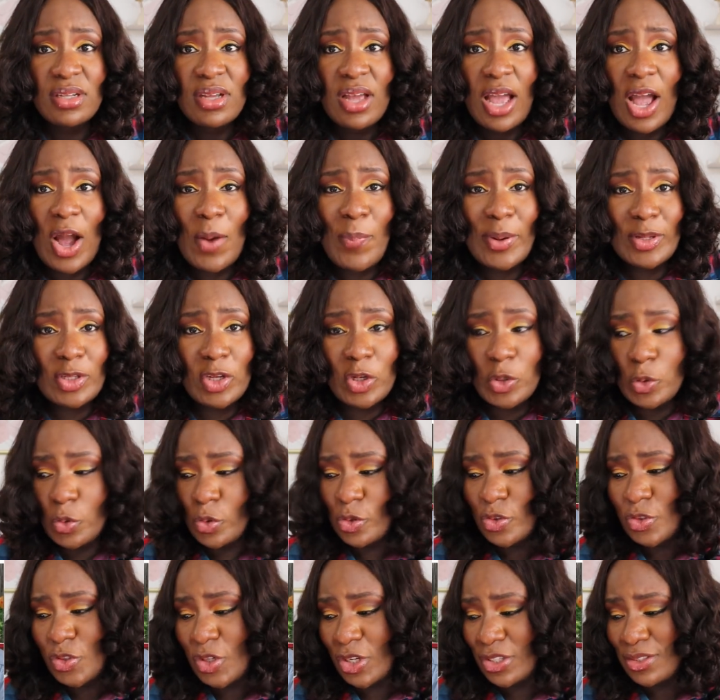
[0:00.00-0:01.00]
I hope I don't
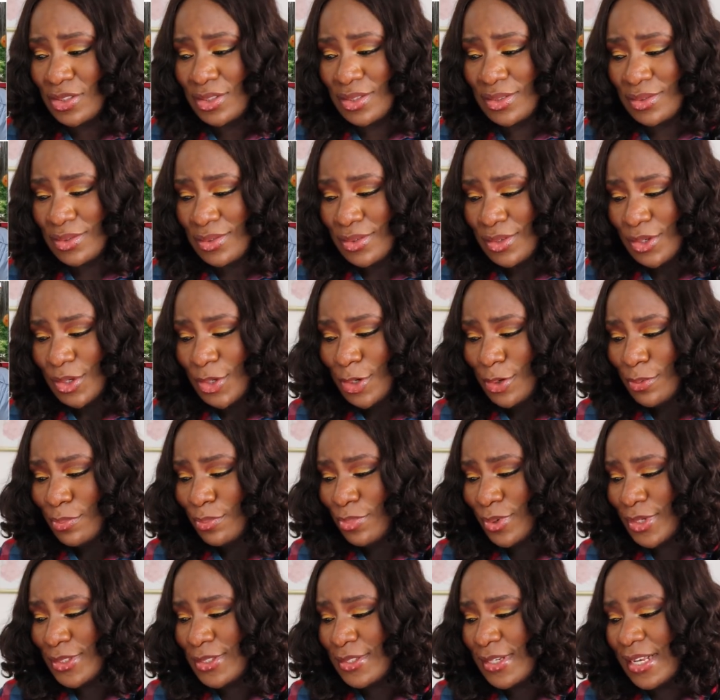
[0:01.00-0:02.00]
look judgy.
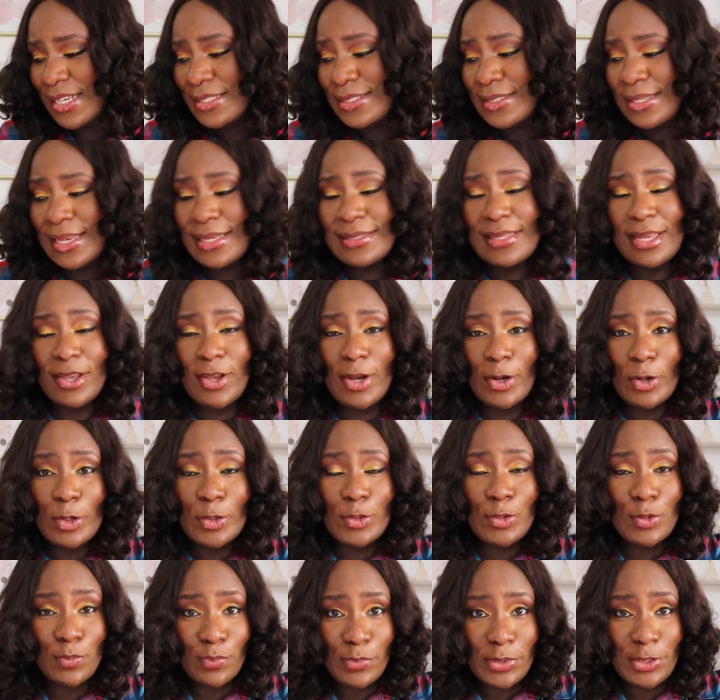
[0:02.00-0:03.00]
But you're sad that you're going
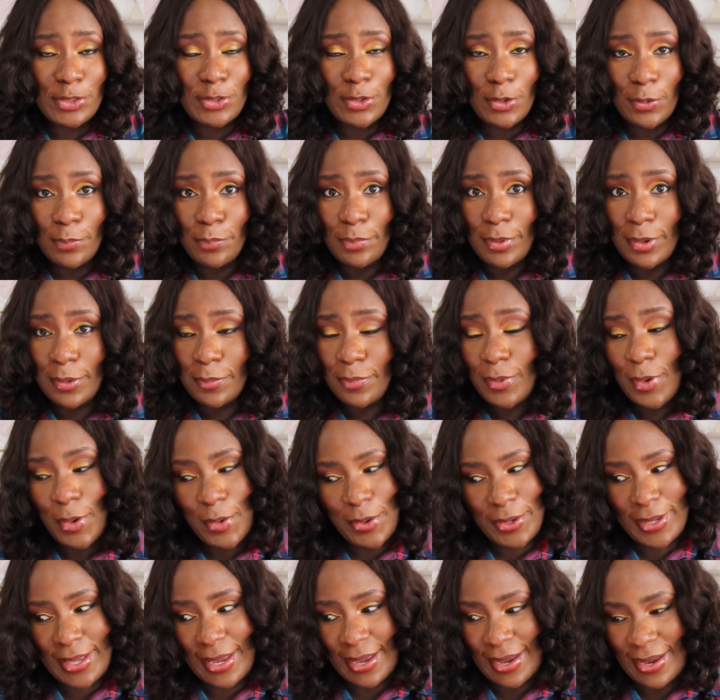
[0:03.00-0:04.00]
to miss your bump.
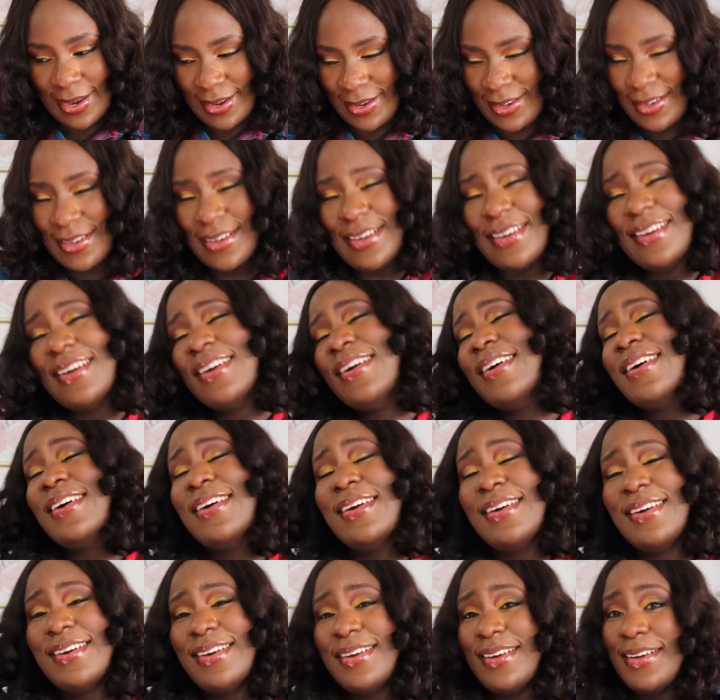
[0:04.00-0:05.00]
Okay.
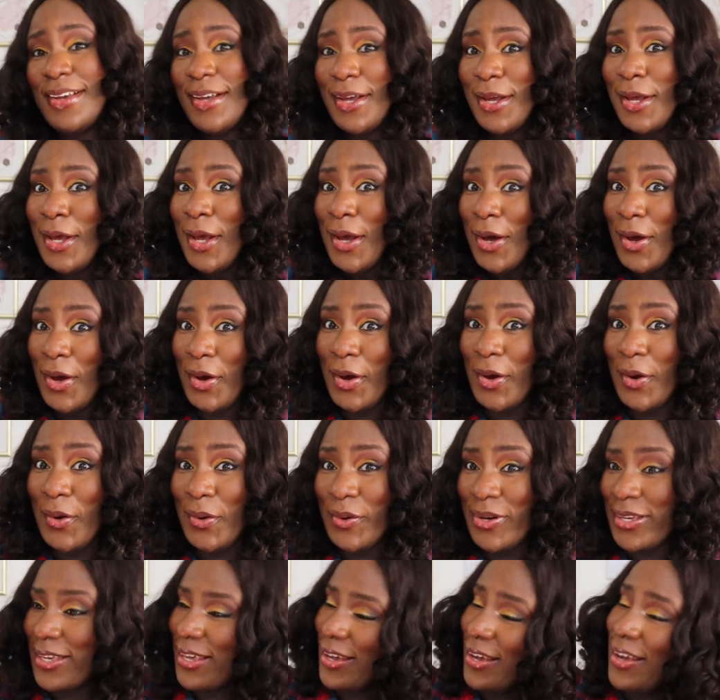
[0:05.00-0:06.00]

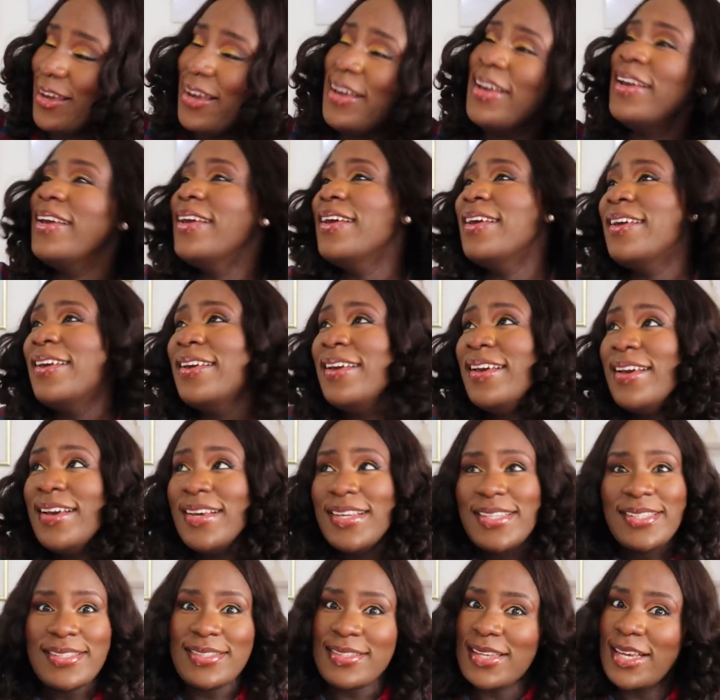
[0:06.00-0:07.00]
Okay.
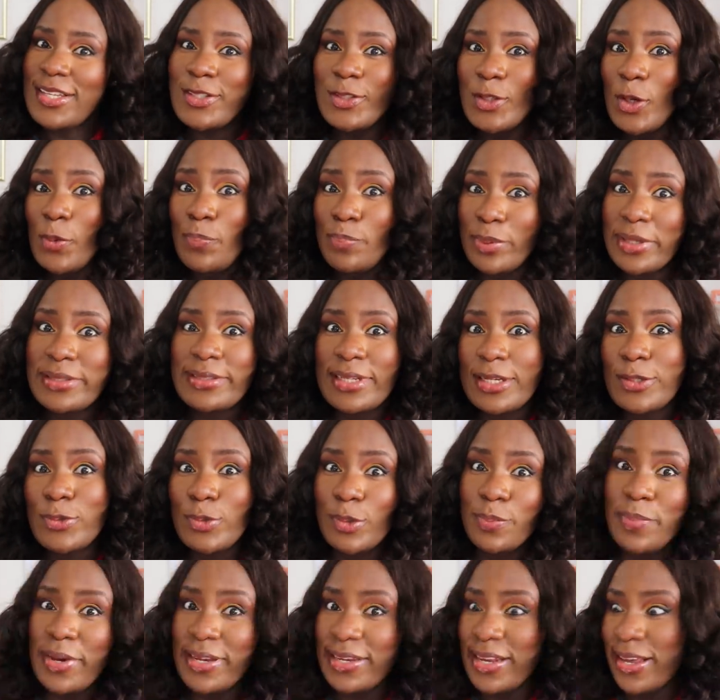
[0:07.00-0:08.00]
Said no pregnant
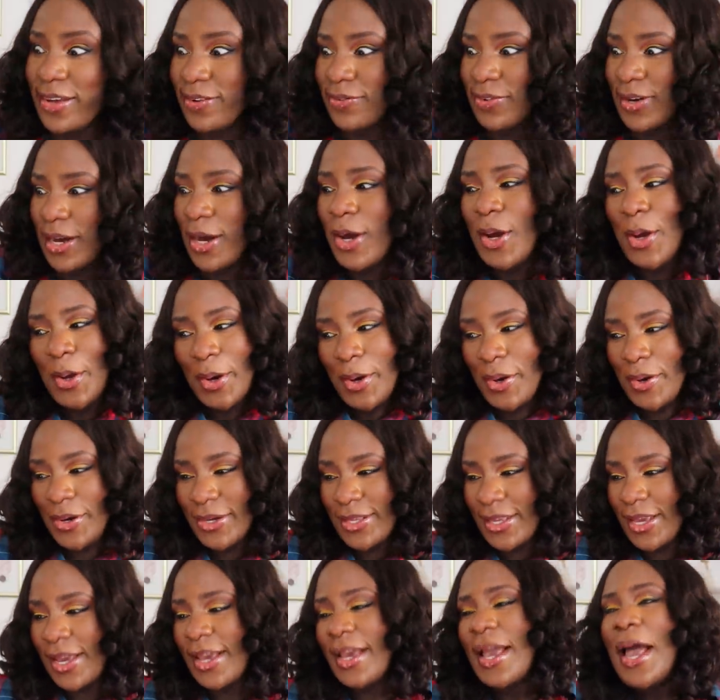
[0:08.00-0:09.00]
woman ever.
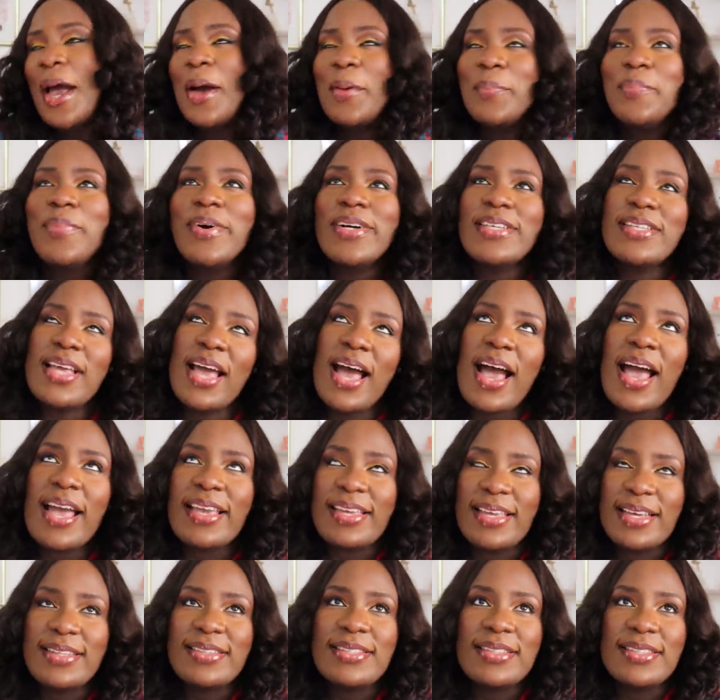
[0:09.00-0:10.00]
Okay. But yeah, I
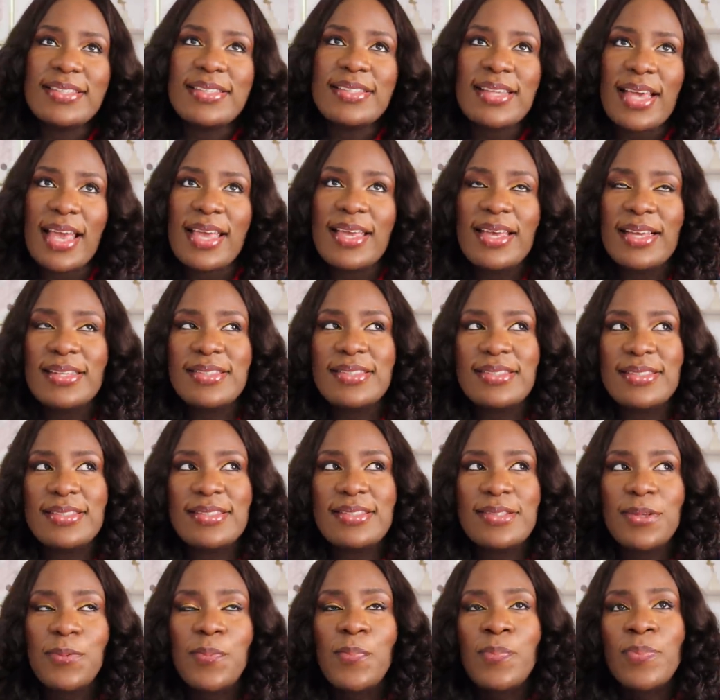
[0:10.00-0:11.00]
get
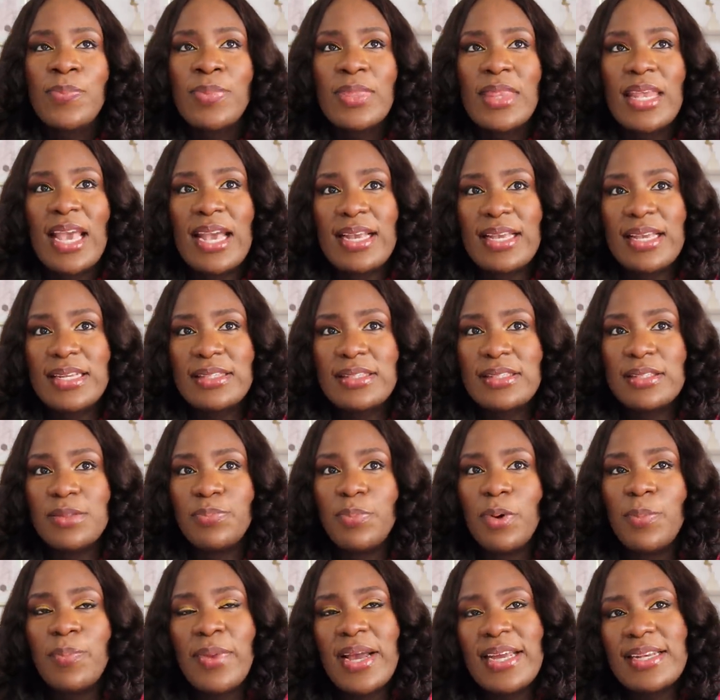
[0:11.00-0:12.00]
it.
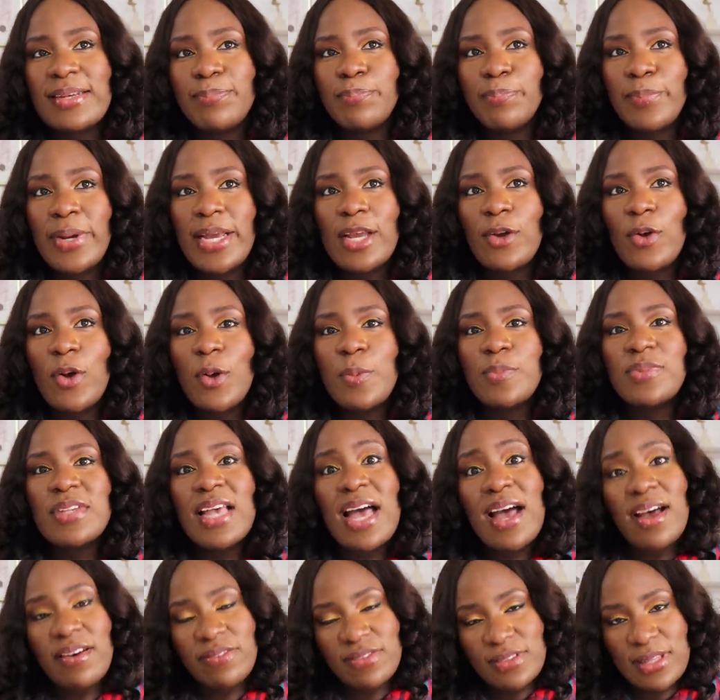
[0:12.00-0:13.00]
But mine comes
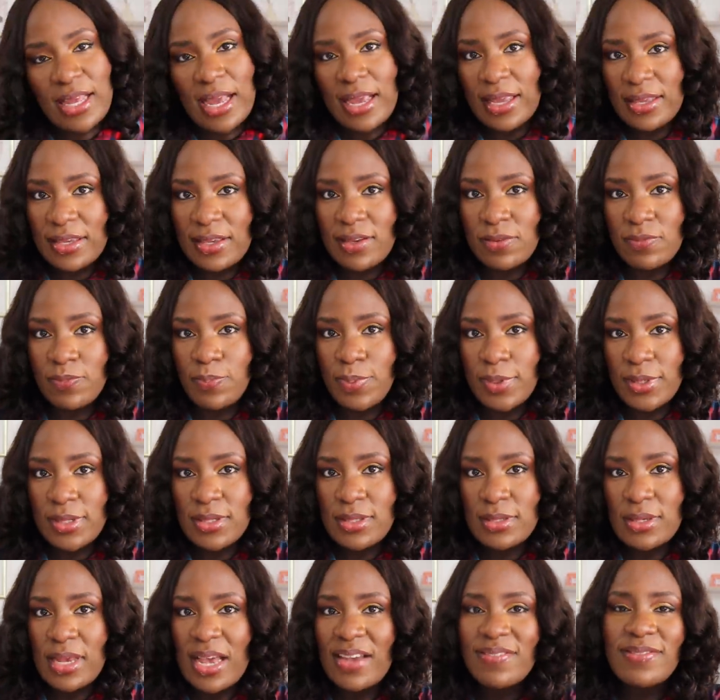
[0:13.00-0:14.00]
after I give
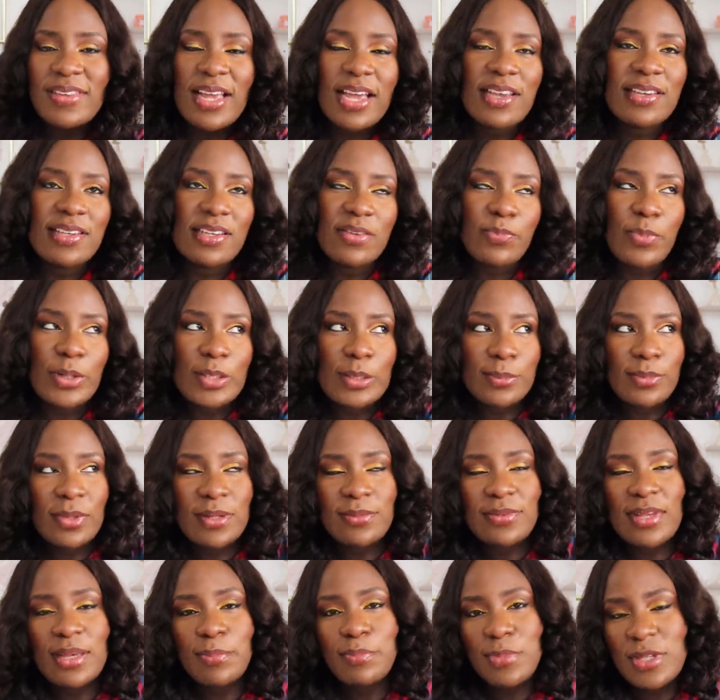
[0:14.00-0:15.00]
birth. After I give birth,
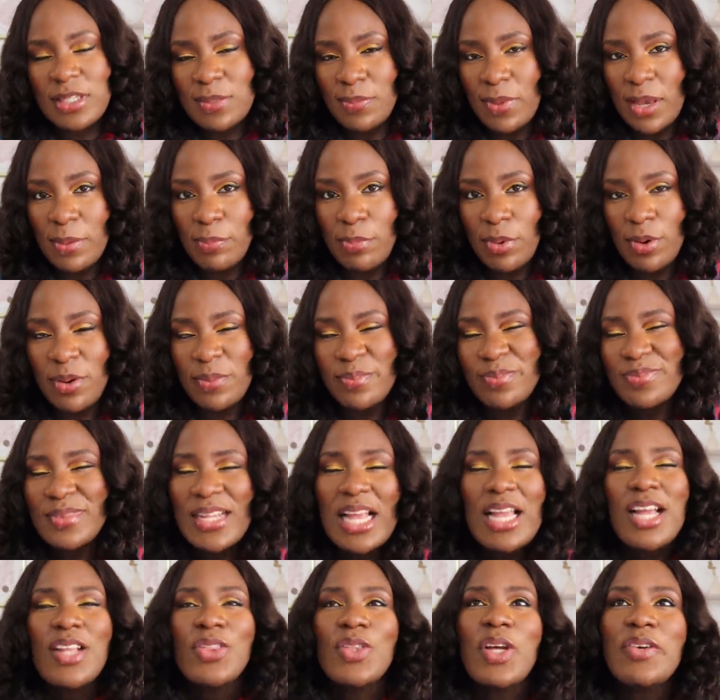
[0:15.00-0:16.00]
sometimes I miss my bump.
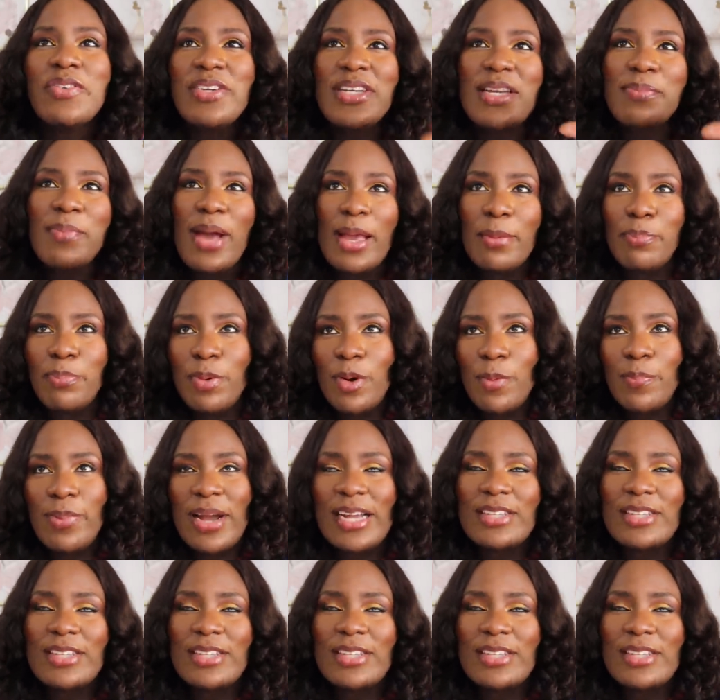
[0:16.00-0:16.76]
Not really my bump.